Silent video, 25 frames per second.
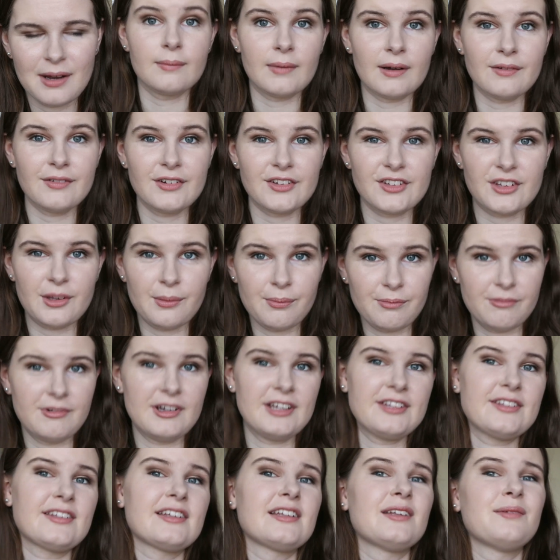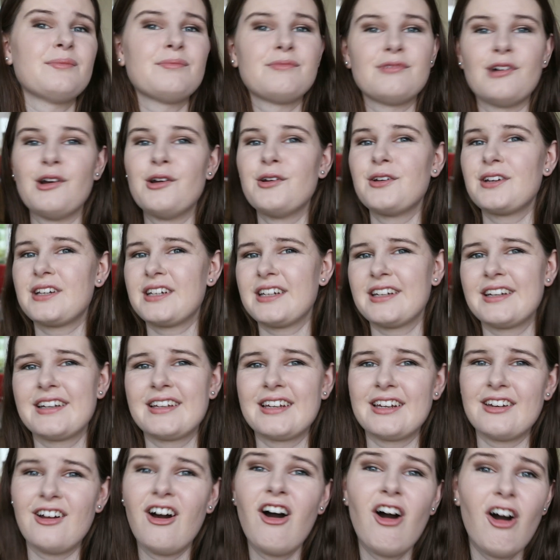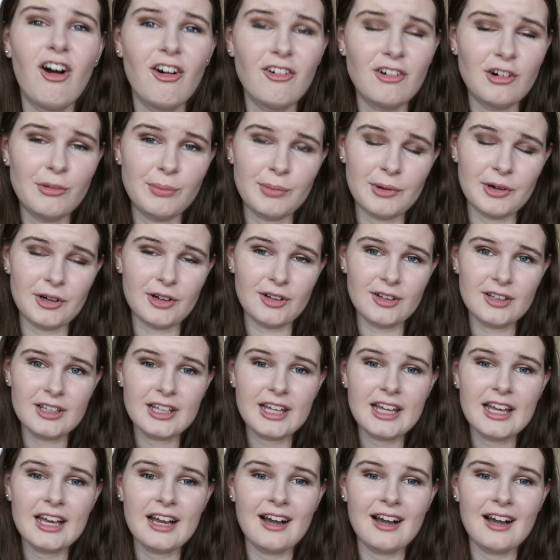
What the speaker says: My hair was so brittle and broken and horrible.